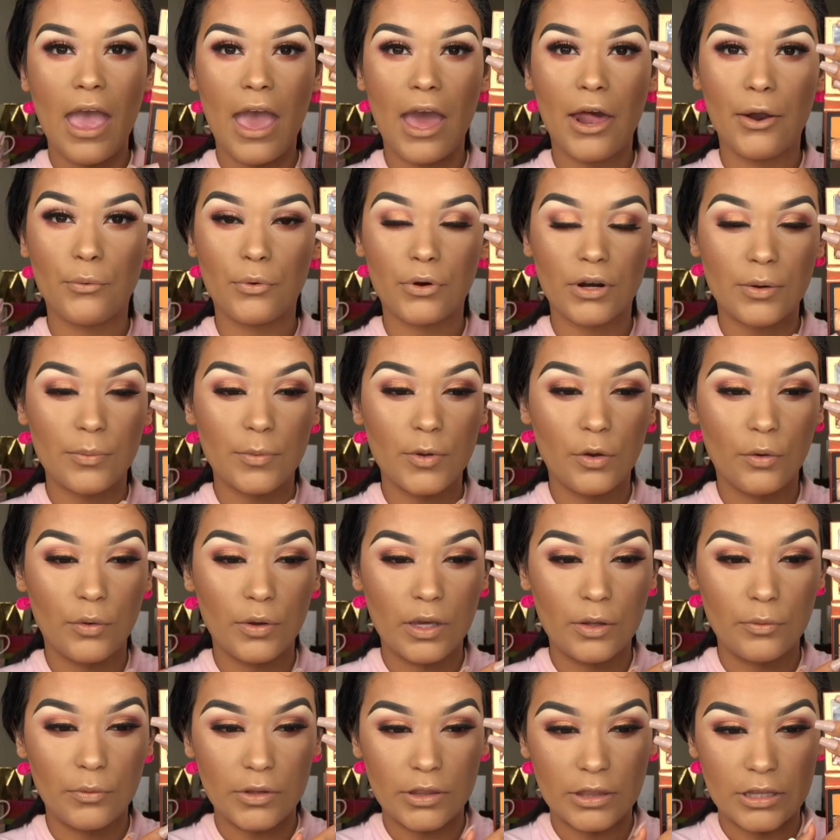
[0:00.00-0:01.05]
And we're going to be
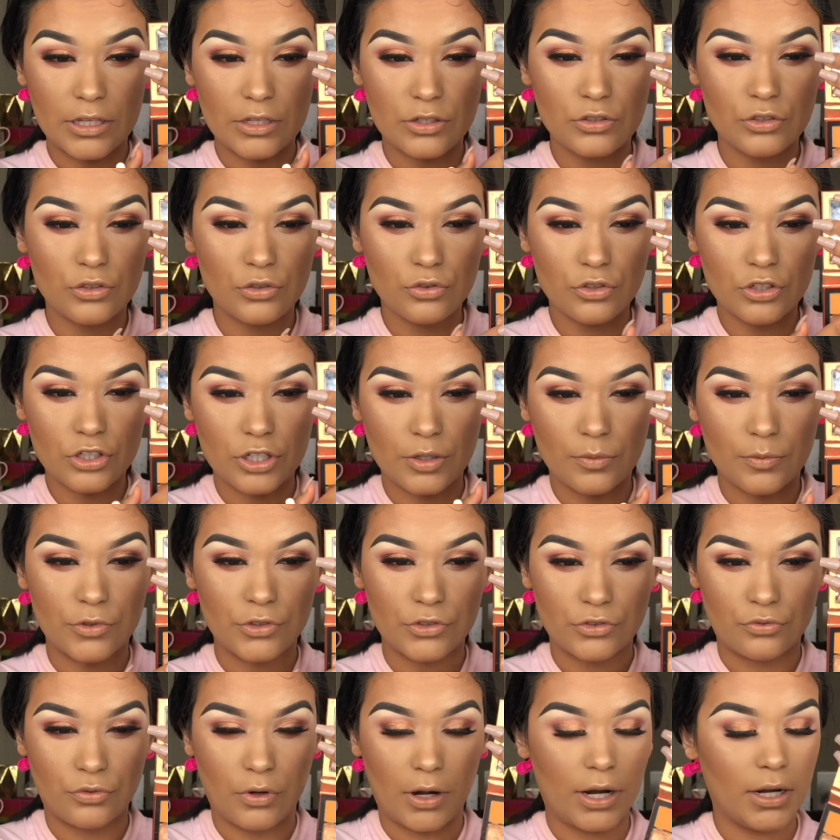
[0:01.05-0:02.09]
going in with these two
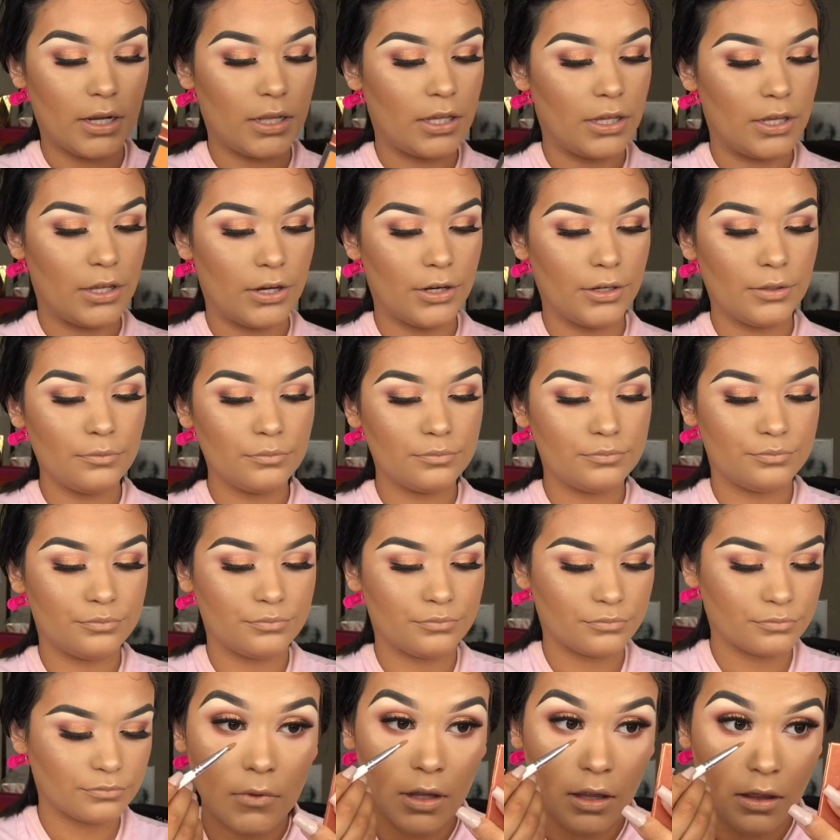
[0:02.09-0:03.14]
shimmers right here
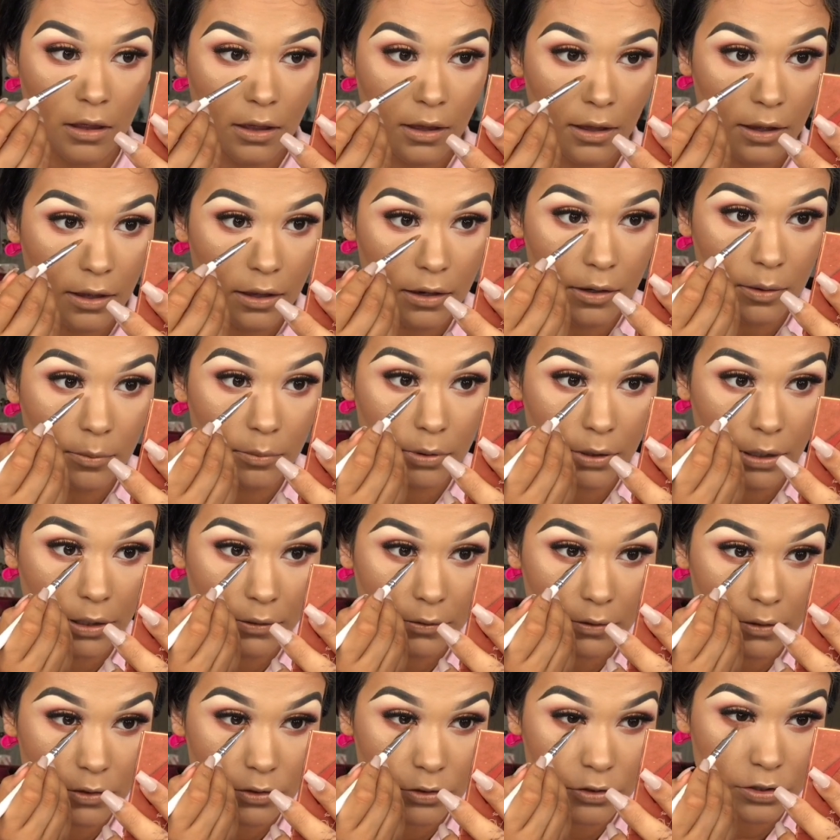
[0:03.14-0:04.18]
and
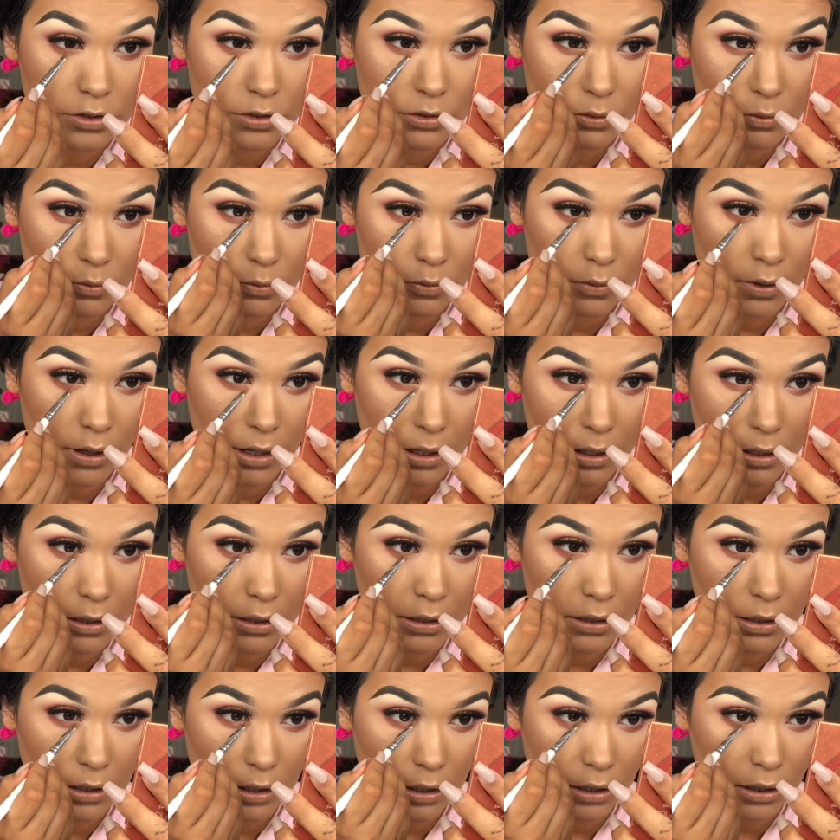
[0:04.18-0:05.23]
applying this just right
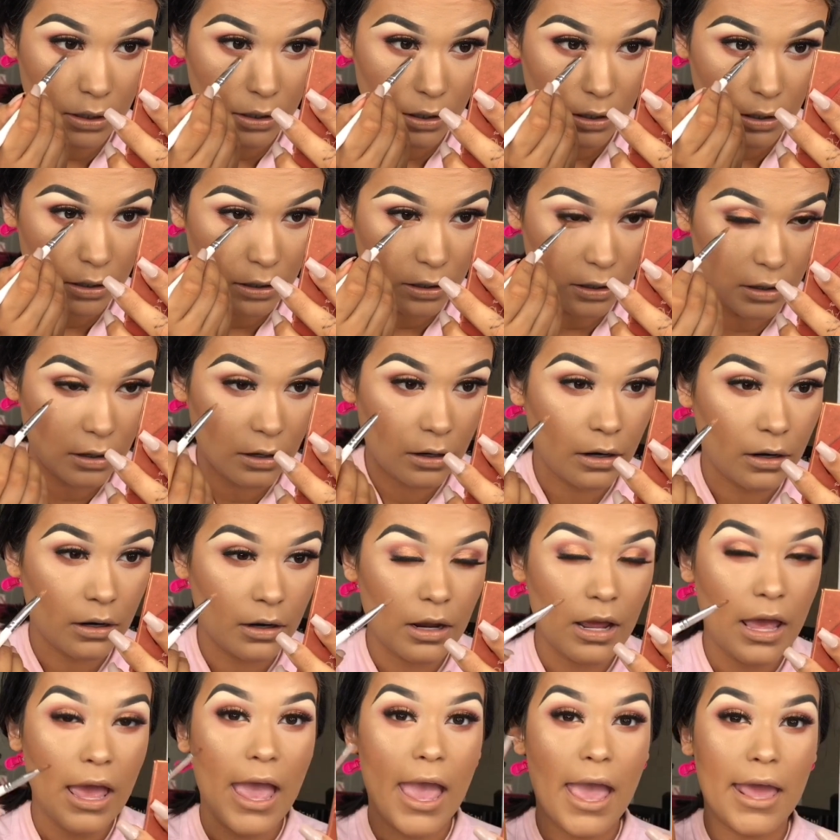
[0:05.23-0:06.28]
here.
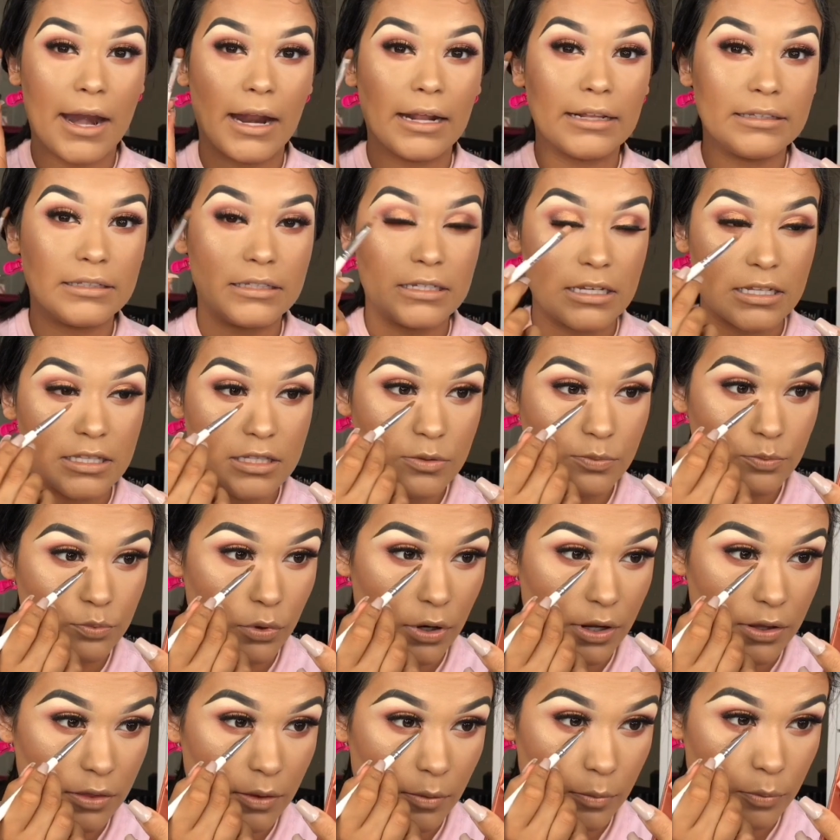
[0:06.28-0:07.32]
And I did
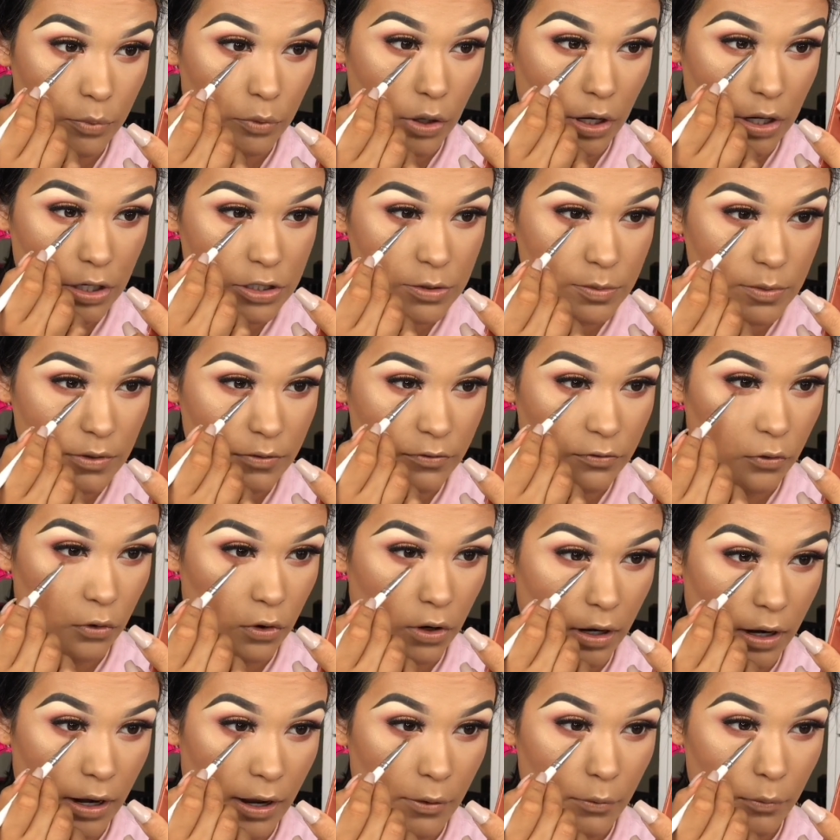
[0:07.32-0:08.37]
spray the brush
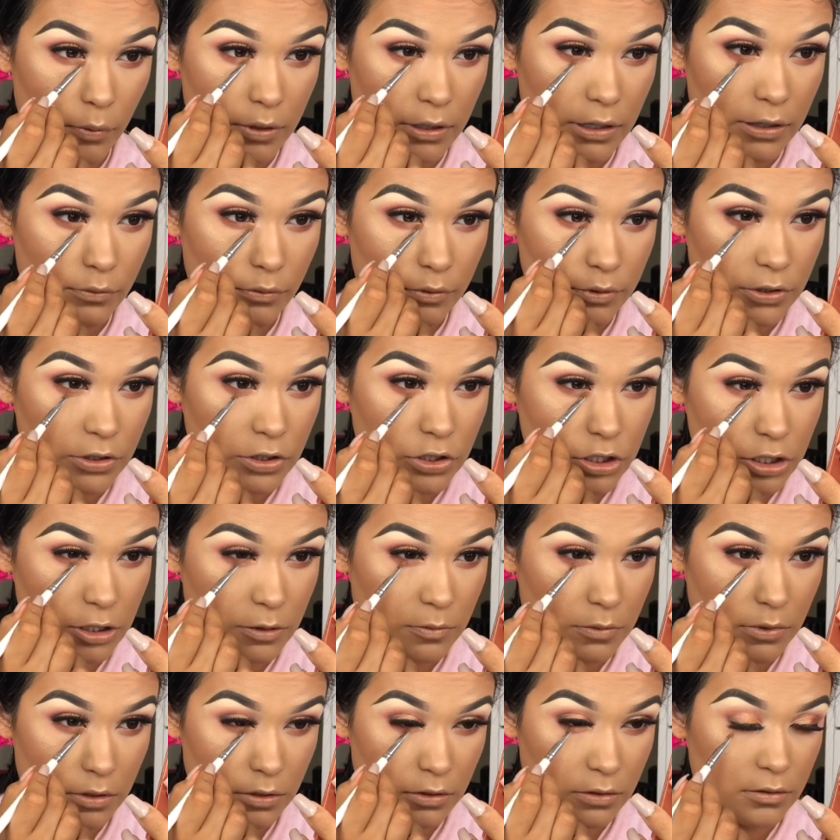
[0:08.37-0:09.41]
before I went in with the
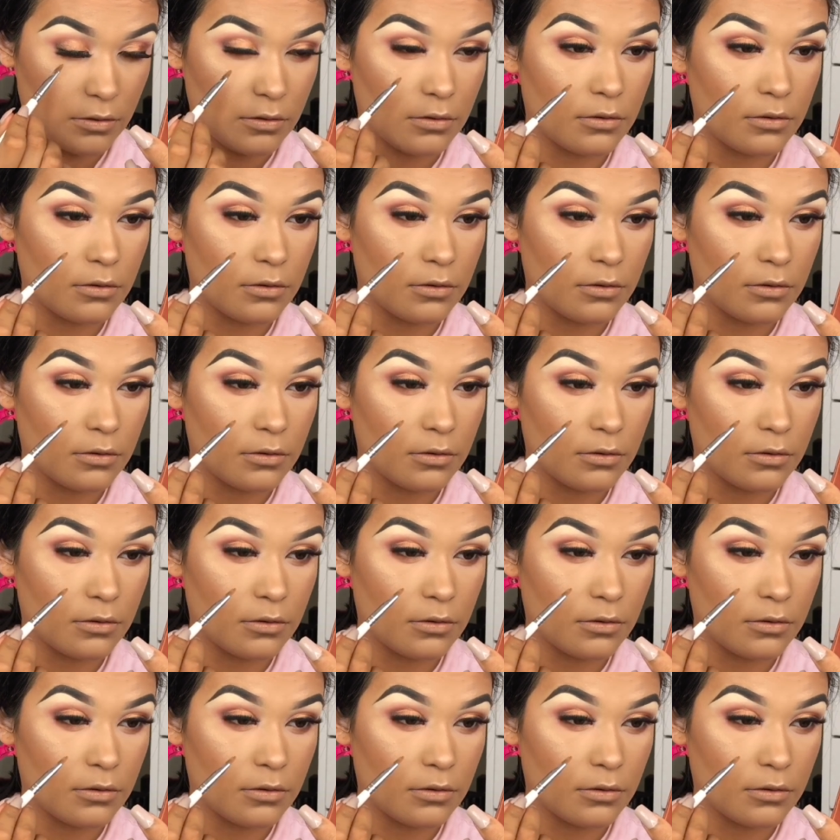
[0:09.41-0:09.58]
shimmer.